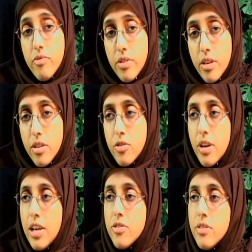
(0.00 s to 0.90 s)
really
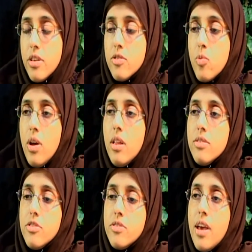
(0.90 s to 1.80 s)
internationally as
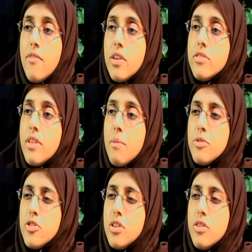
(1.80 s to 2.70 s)
well, just to have that
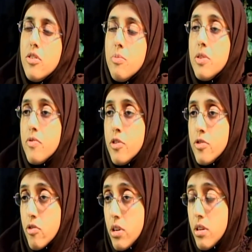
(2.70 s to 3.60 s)
established here. It'll be the
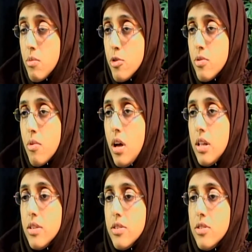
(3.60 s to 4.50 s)
first accredited Muslim
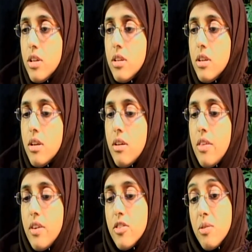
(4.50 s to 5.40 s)
college, and I
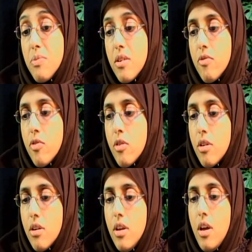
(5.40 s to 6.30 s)
think it's something
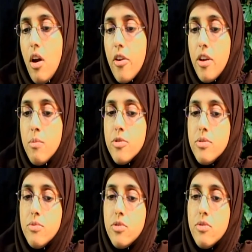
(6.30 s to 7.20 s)
for our young
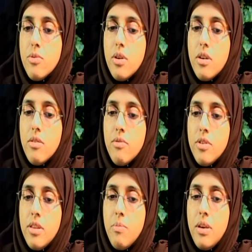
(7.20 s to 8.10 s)
Muslims to
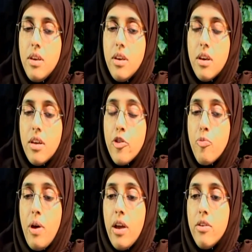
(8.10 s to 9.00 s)
really be
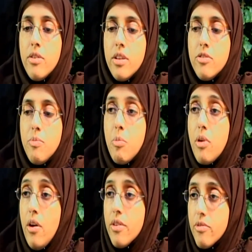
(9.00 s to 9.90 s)
inspired and to be
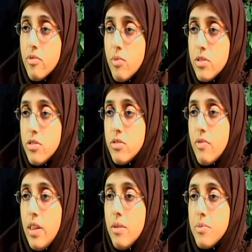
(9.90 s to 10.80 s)
proud of once it's
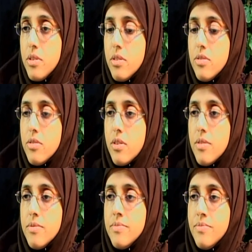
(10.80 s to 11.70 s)
developed.
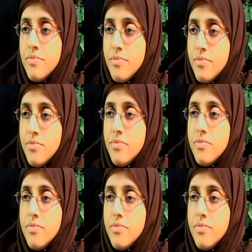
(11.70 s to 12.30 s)
So